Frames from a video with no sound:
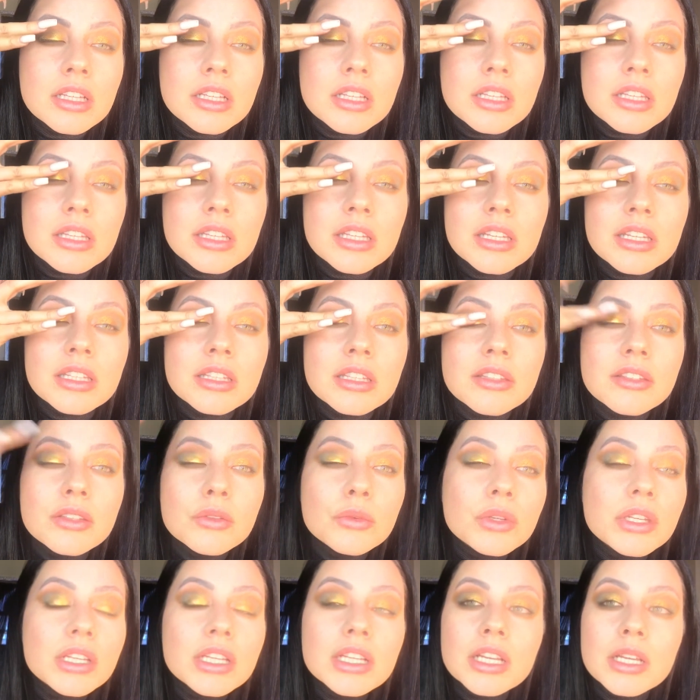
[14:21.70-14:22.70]
that it doesn't
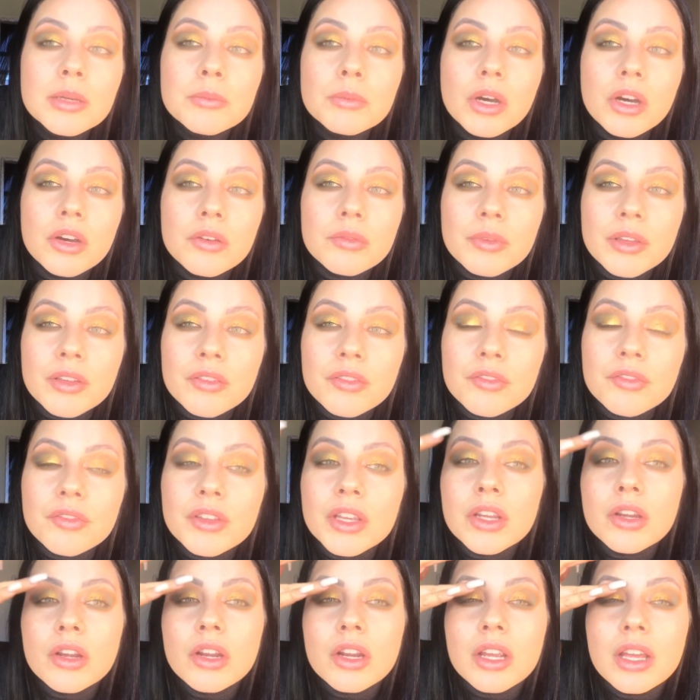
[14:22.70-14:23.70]
want to come off my
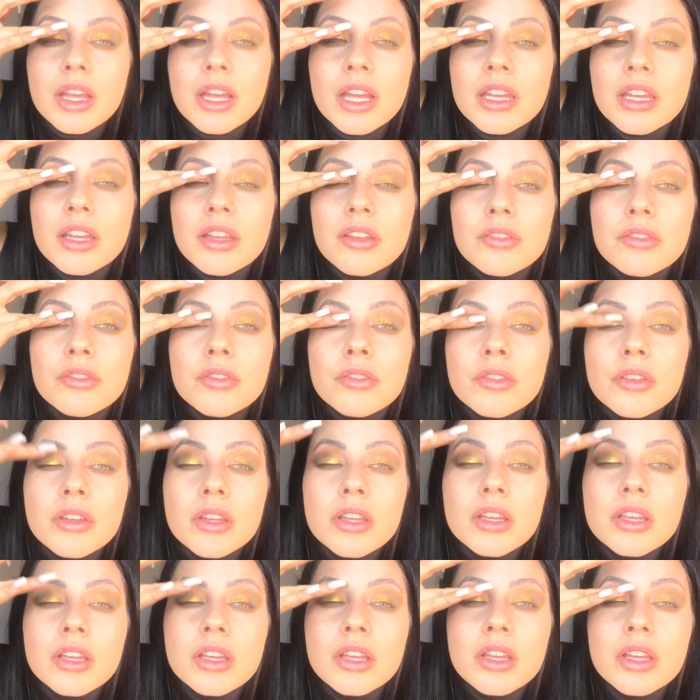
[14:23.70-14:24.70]
finger, kind of.
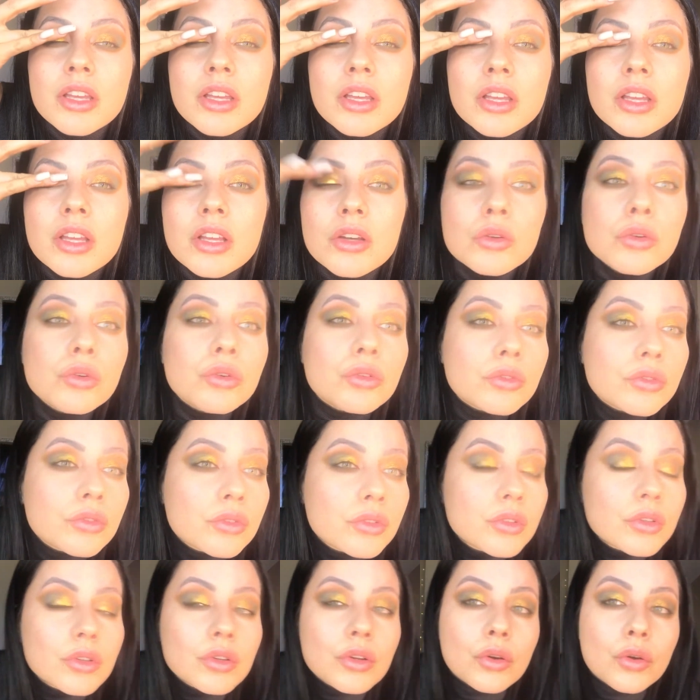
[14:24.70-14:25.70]
Oof.
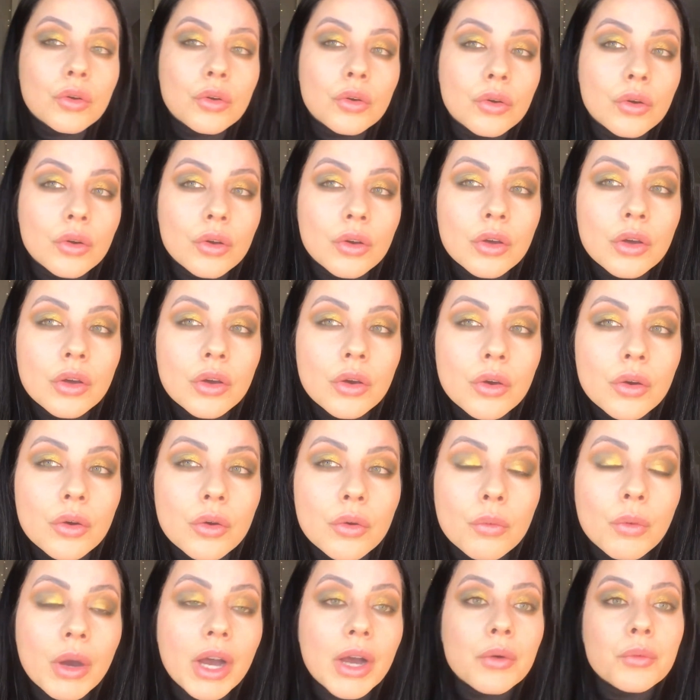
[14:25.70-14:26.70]

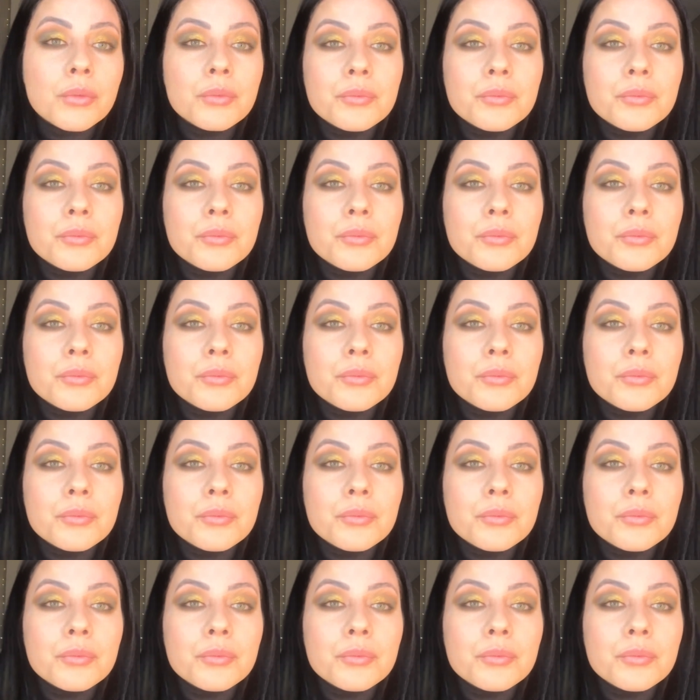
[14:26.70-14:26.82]
Wow.